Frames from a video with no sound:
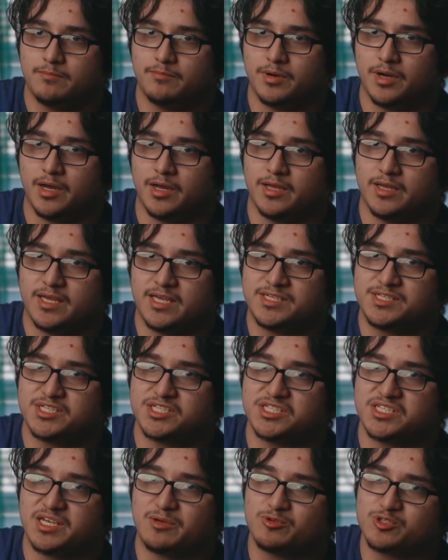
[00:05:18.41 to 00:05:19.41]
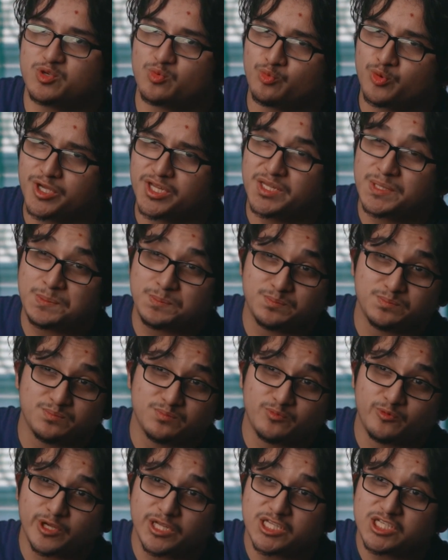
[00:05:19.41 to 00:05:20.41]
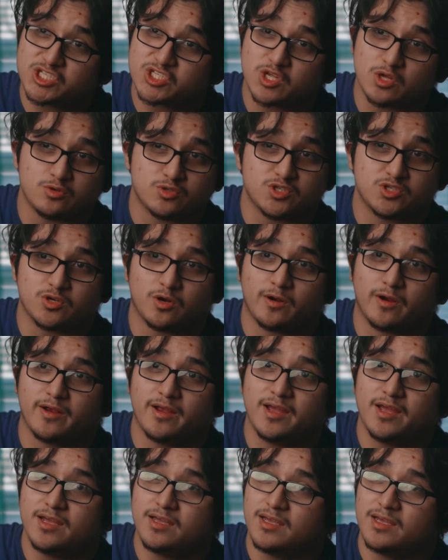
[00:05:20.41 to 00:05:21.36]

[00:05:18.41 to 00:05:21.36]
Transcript: But it was a really, really slow start.